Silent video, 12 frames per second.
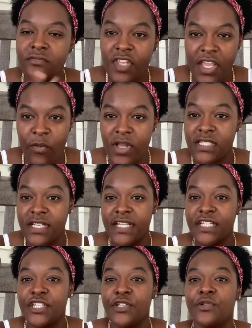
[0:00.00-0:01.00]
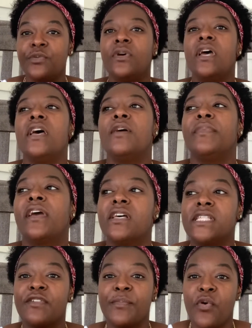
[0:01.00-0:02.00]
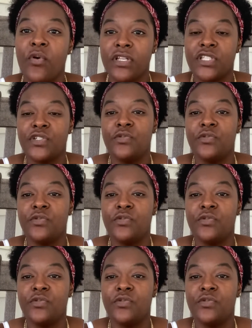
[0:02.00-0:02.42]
it wasn't an issue because they report to